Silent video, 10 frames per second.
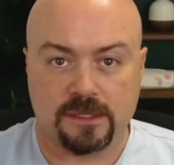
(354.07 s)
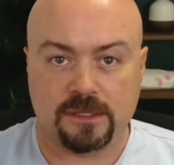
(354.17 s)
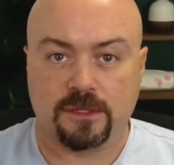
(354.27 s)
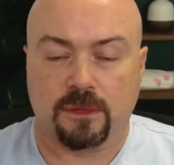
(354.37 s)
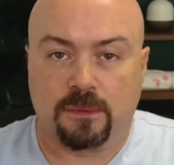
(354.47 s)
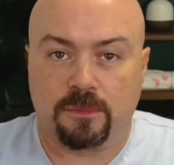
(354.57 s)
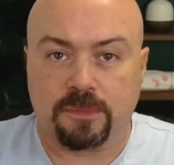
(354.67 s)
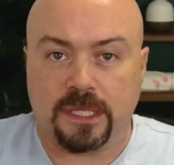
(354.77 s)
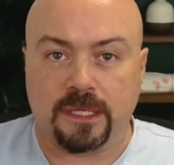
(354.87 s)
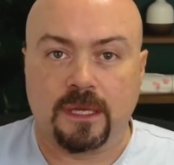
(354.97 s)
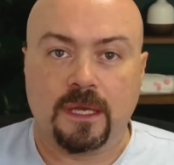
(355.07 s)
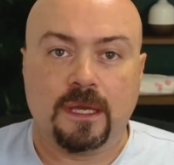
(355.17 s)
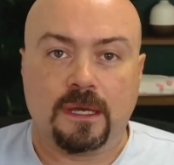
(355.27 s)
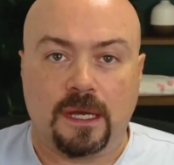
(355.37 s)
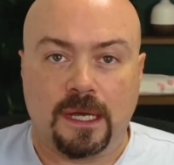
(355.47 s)
there will be
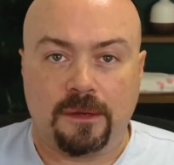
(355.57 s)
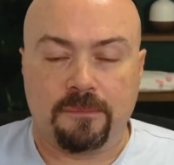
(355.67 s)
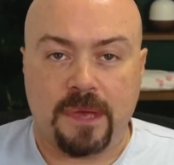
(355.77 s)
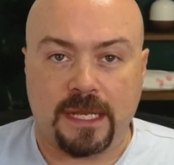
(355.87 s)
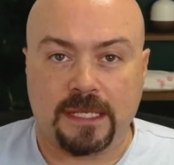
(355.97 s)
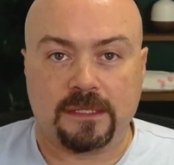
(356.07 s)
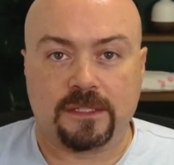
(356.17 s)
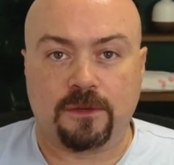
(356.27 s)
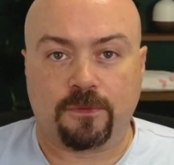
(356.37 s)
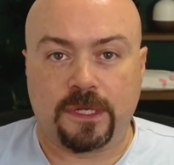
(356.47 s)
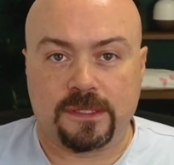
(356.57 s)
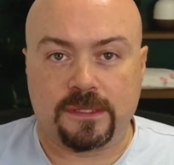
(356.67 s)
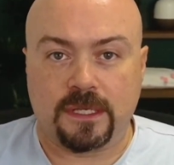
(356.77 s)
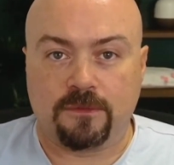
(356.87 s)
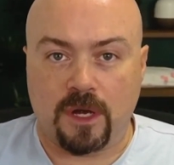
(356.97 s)
many different
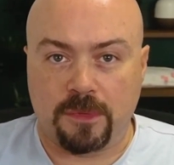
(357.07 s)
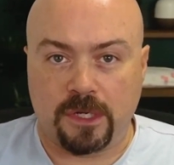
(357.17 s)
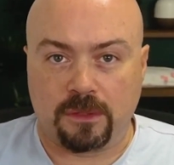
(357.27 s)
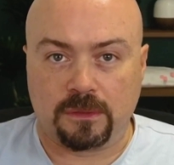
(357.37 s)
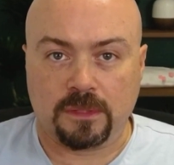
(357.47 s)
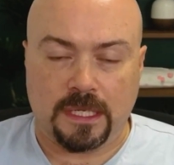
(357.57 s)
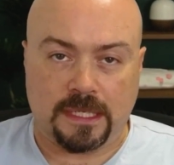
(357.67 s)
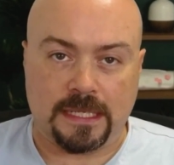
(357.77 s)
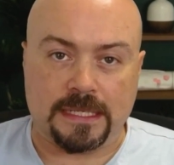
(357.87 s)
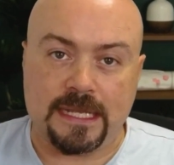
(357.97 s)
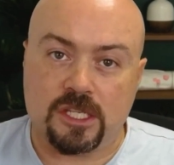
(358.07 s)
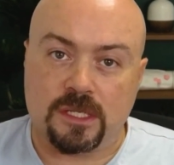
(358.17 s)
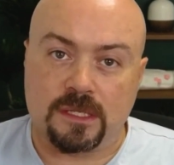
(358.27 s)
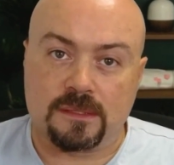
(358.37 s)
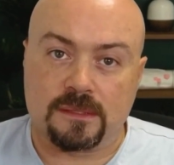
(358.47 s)
environmental
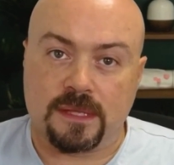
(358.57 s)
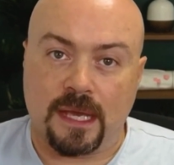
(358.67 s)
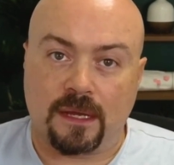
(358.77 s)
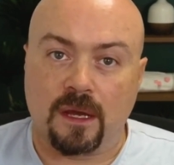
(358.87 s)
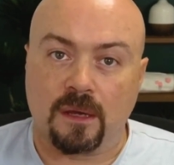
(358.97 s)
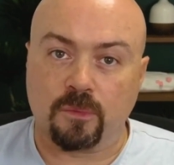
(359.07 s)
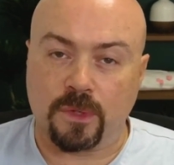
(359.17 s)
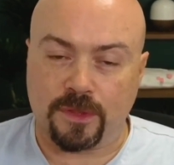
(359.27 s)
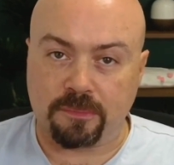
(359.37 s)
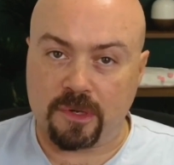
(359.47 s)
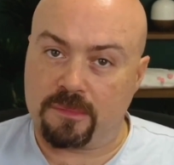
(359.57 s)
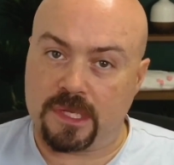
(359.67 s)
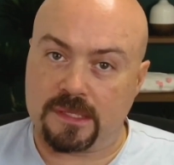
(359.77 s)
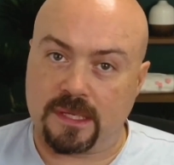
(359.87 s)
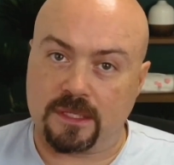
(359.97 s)
conditions that come with the
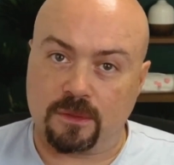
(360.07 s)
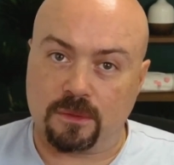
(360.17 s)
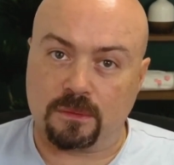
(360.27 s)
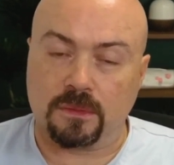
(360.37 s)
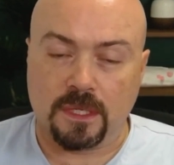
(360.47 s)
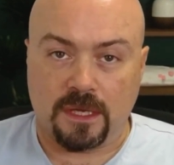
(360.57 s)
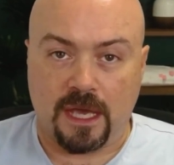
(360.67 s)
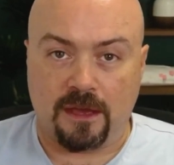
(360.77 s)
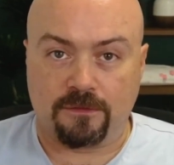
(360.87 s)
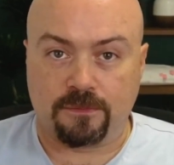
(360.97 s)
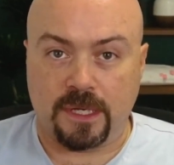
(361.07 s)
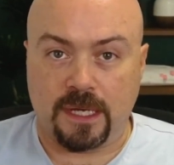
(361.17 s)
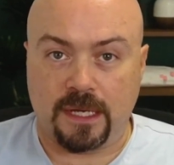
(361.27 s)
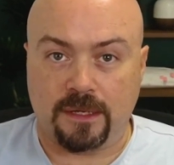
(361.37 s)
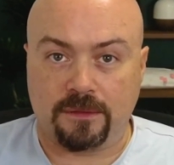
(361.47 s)
permits that you
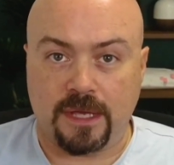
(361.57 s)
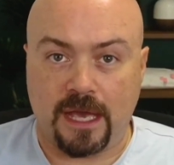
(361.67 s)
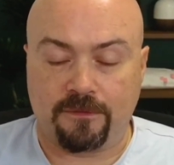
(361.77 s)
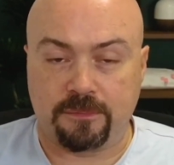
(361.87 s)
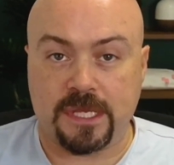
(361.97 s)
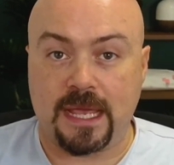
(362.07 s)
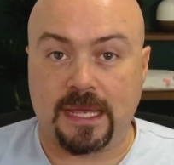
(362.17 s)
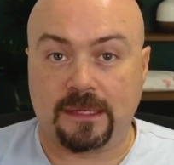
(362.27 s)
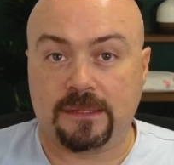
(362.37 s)
have obtained,